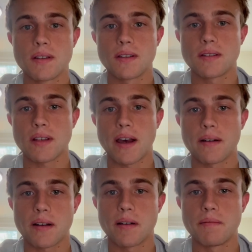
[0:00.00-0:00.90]
this
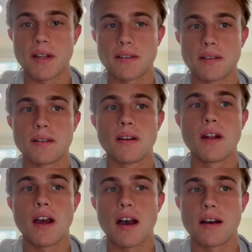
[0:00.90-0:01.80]
outcome measure
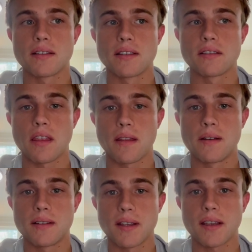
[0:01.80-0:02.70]
since the
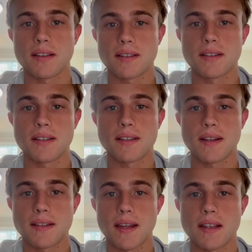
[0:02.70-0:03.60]
30-second
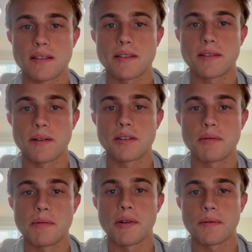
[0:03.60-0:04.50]
sit-to-stand test is shown to
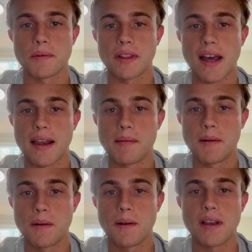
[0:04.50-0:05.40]
be both
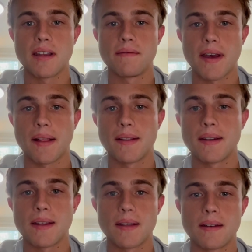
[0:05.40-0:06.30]
reliable and
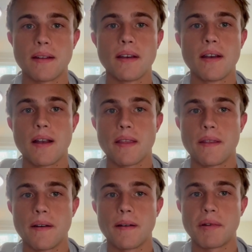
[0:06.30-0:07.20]
valid in
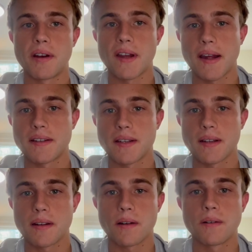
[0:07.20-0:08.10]
the
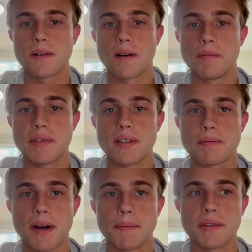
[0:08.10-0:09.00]
bariatric or obese
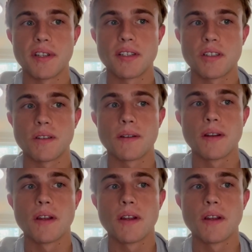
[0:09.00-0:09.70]
population.